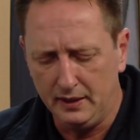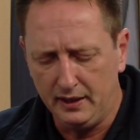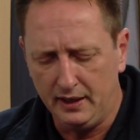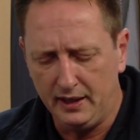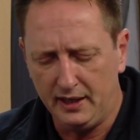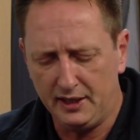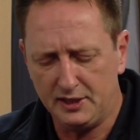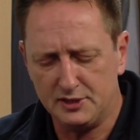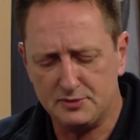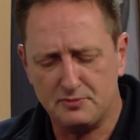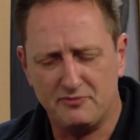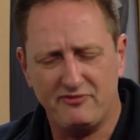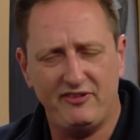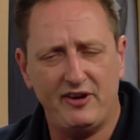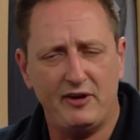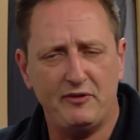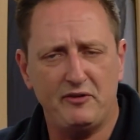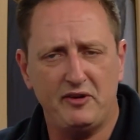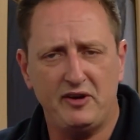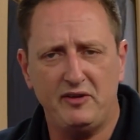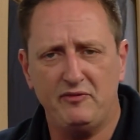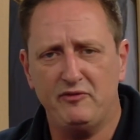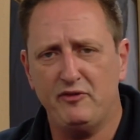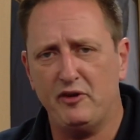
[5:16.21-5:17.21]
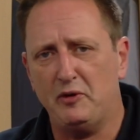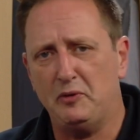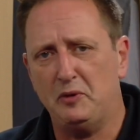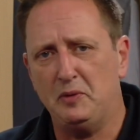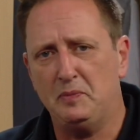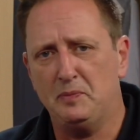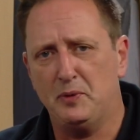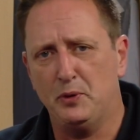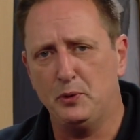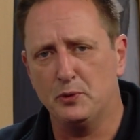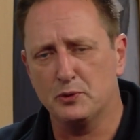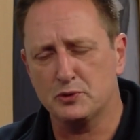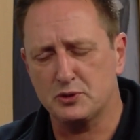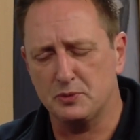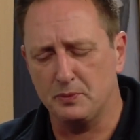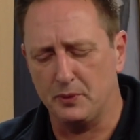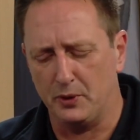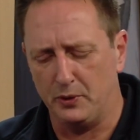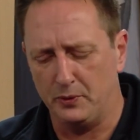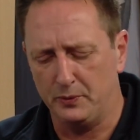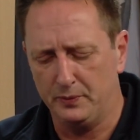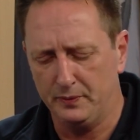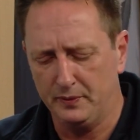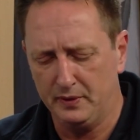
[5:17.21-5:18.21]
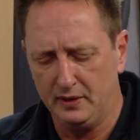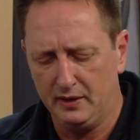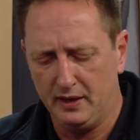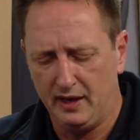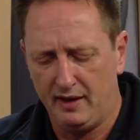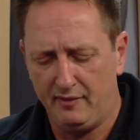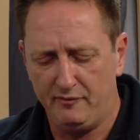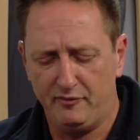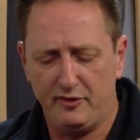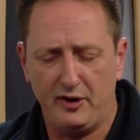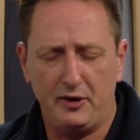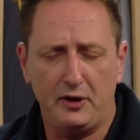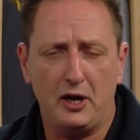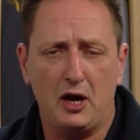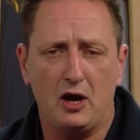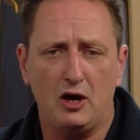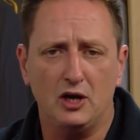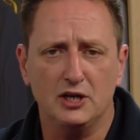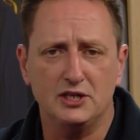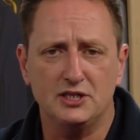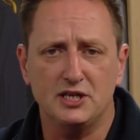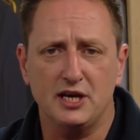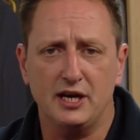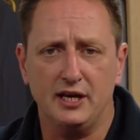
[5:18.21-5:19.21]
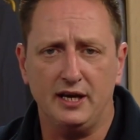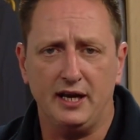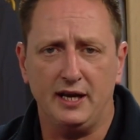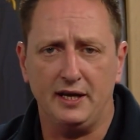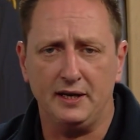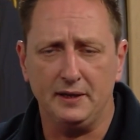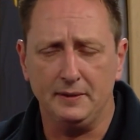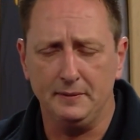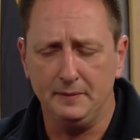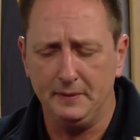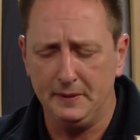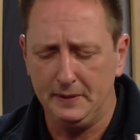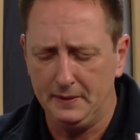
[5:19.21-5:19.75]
It's very, very portable and very hygienic.